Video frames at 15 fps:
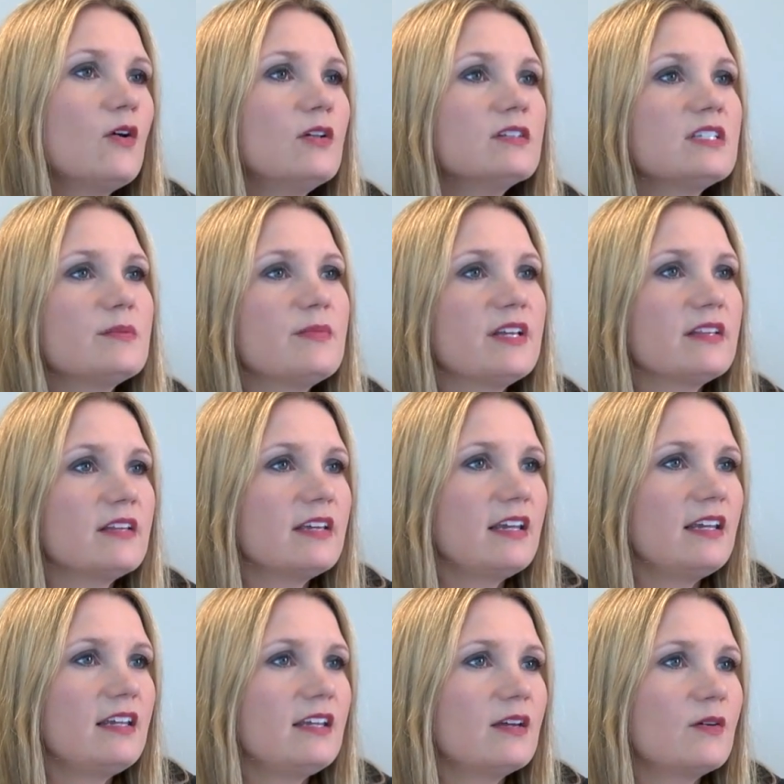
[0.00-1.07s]

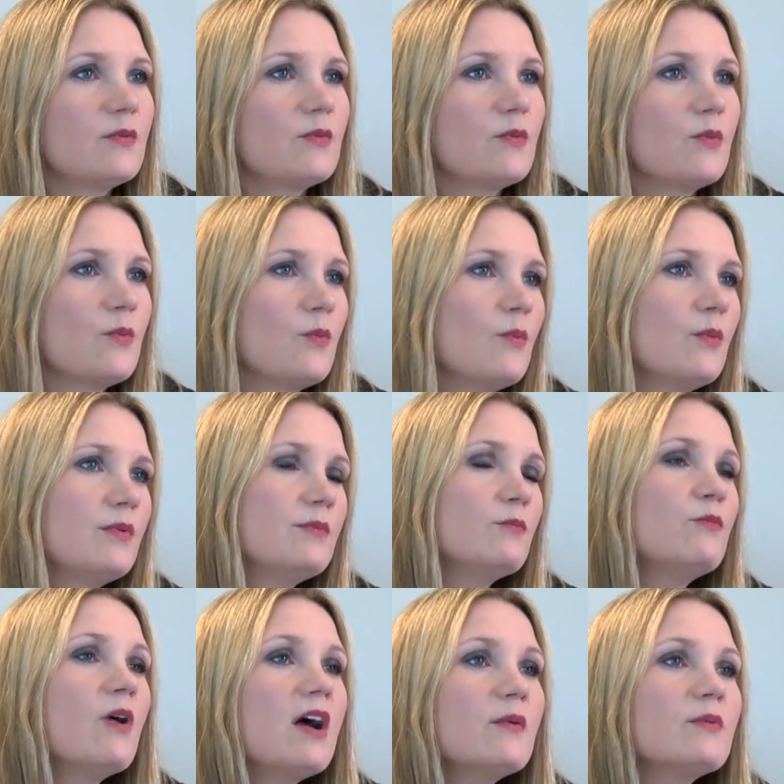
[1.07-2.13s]
ultimately,
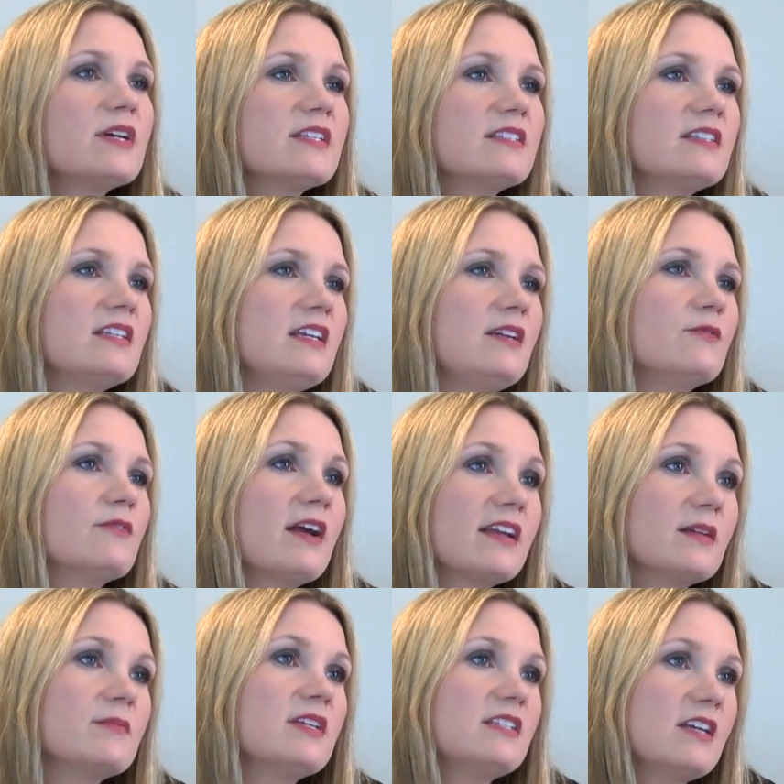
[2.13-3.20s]
what was the
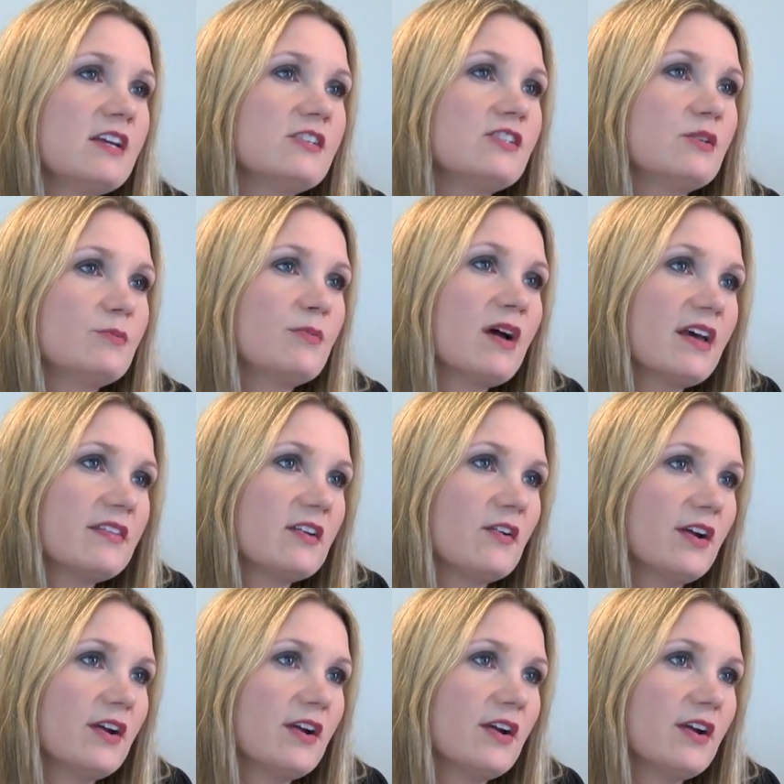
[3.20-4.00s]
recommendation by the